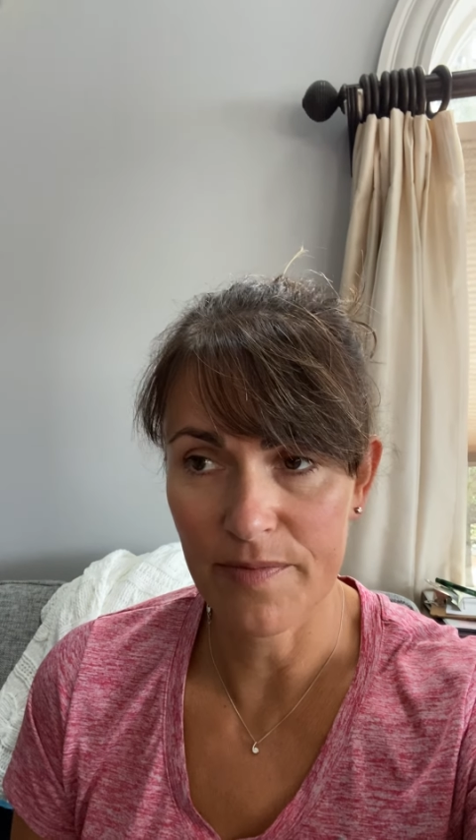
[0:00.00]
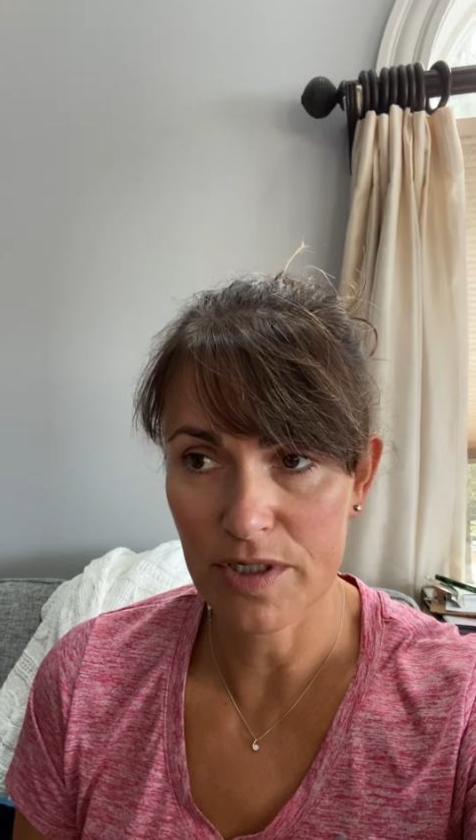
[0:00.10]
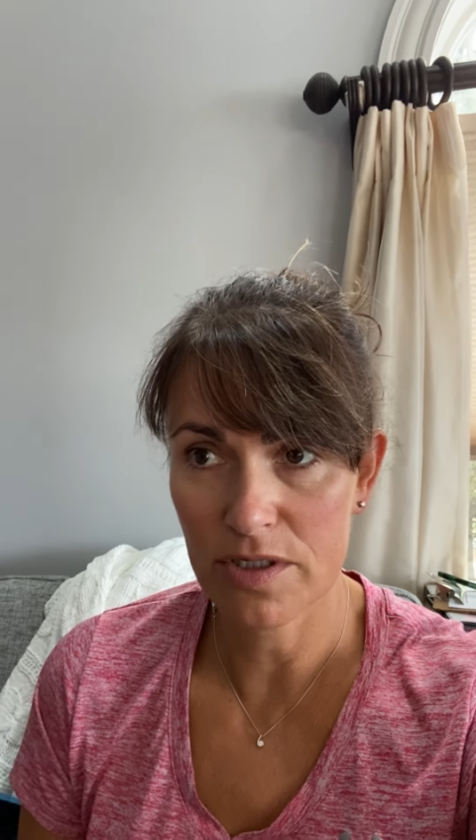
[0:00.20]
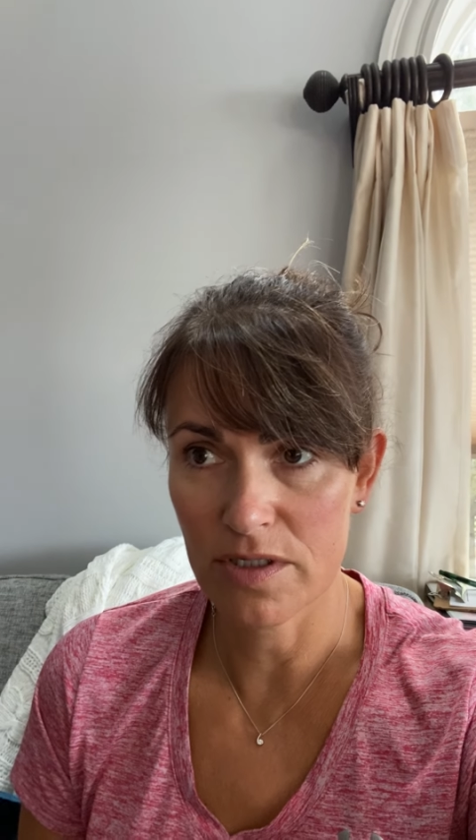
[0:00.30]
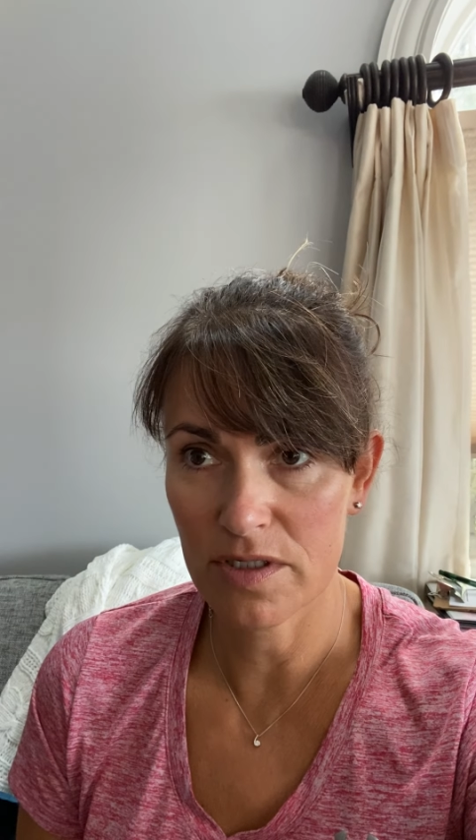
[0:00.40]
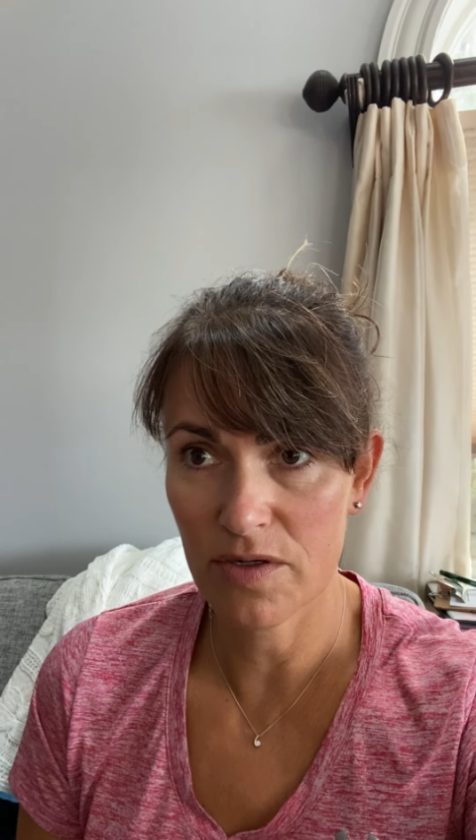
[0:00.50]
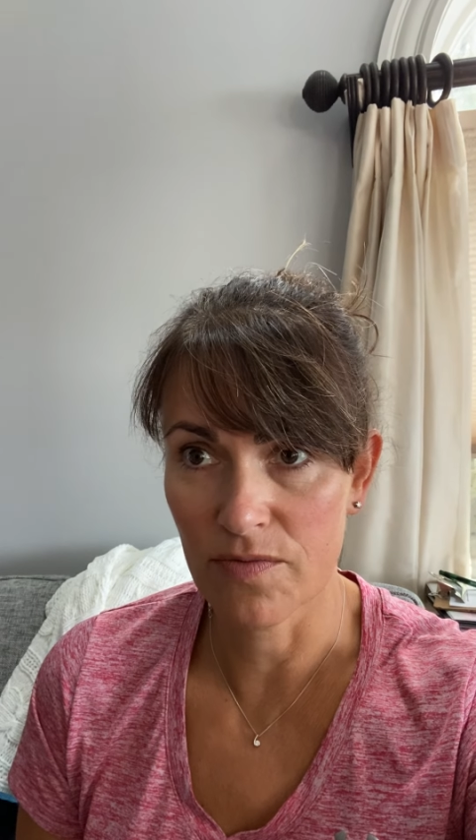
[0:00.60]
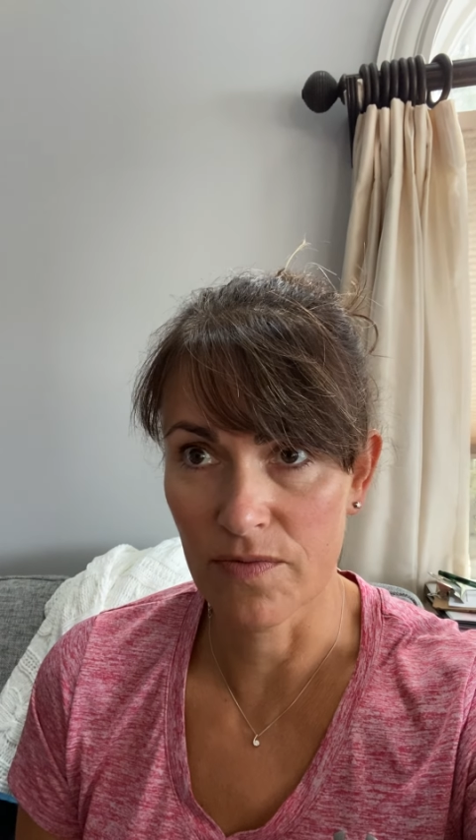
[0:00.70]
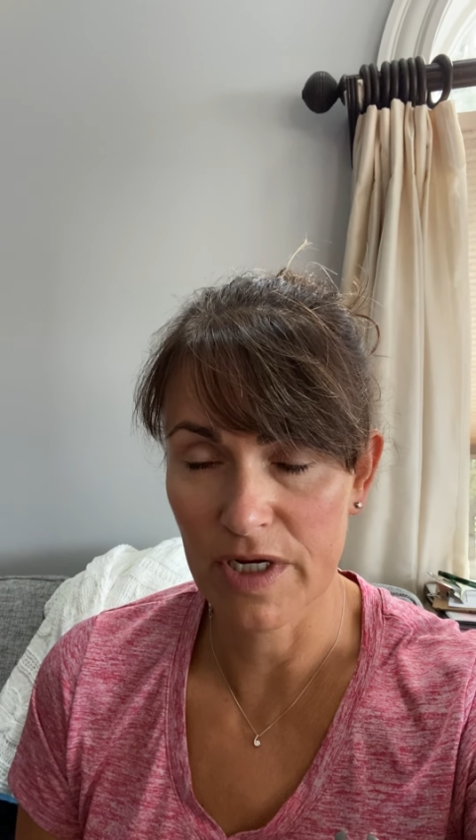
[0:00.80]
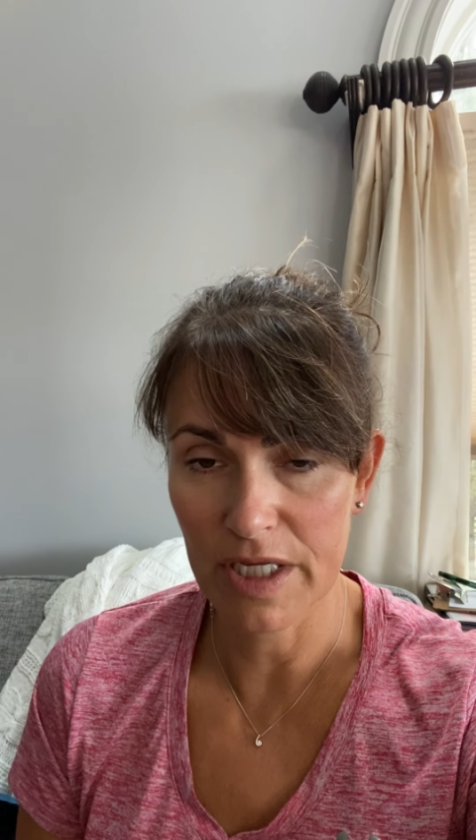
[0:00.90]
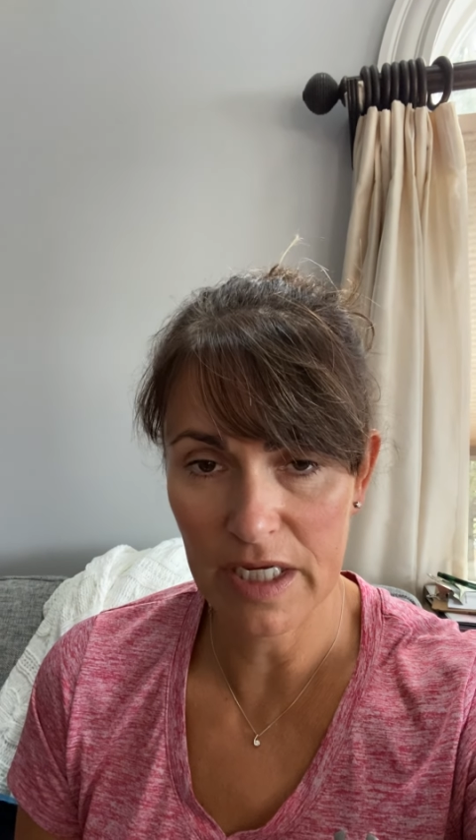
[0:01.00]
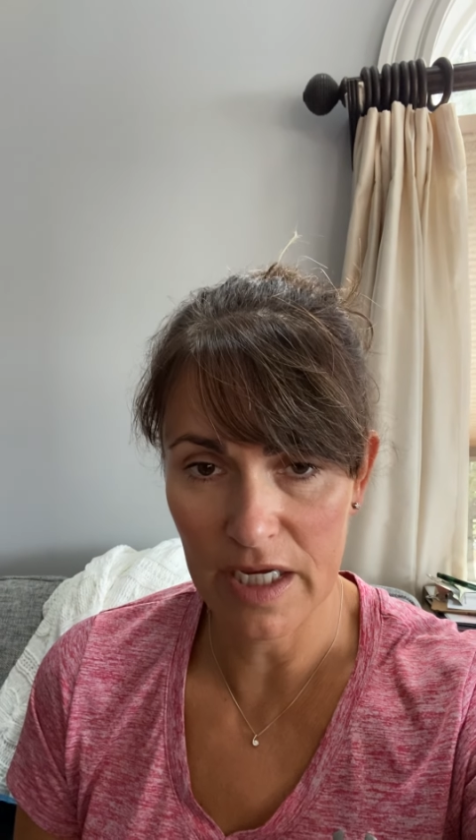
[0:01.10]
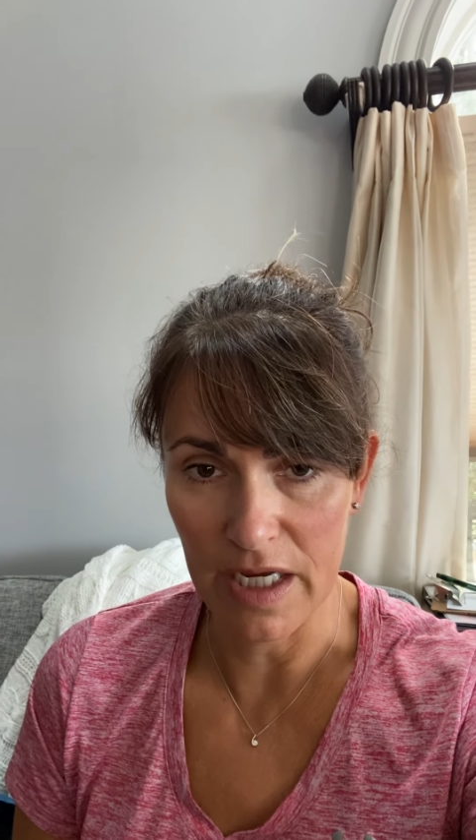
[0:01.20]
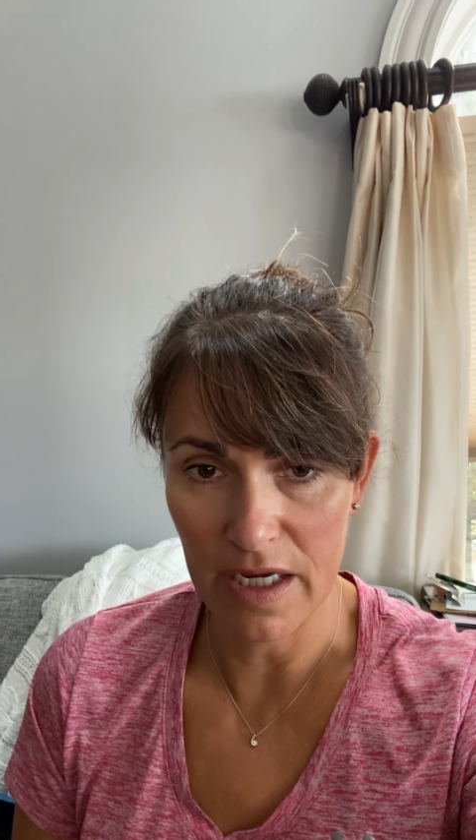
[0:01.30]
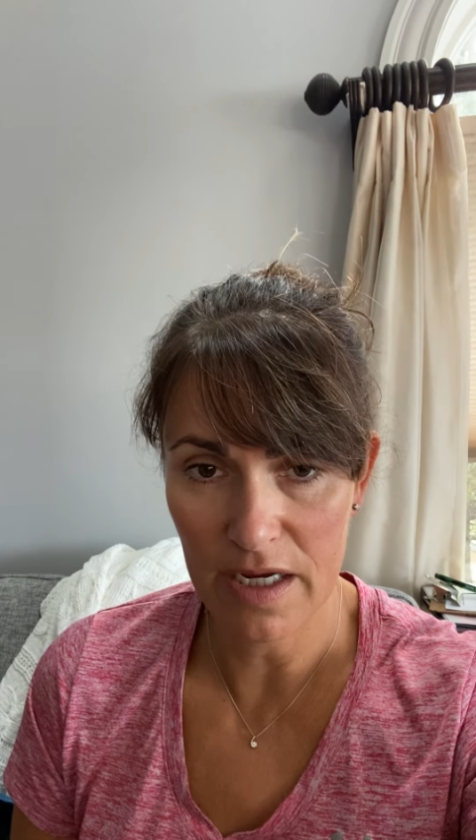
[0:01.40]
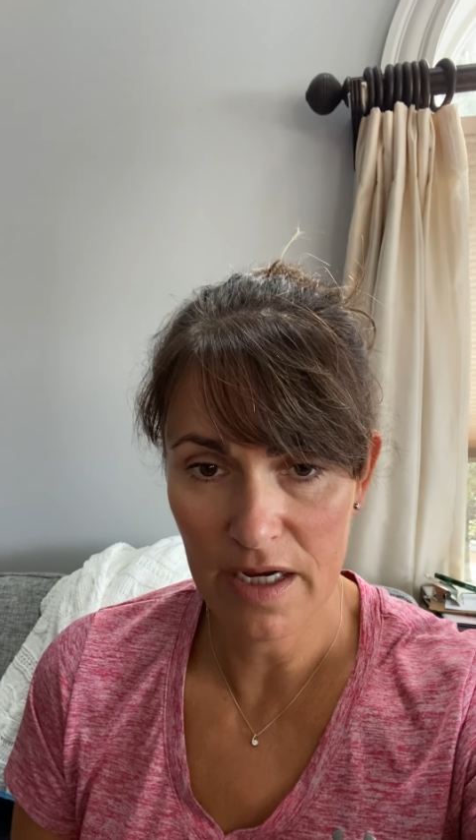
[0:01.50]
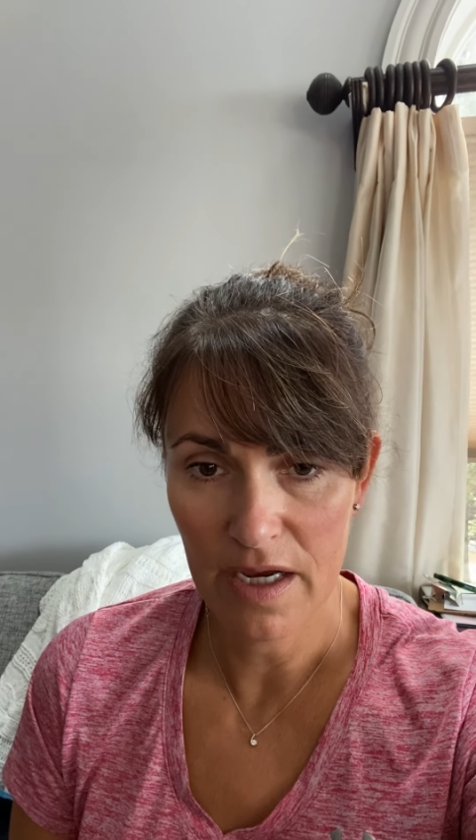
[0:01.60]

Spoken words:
which is really key.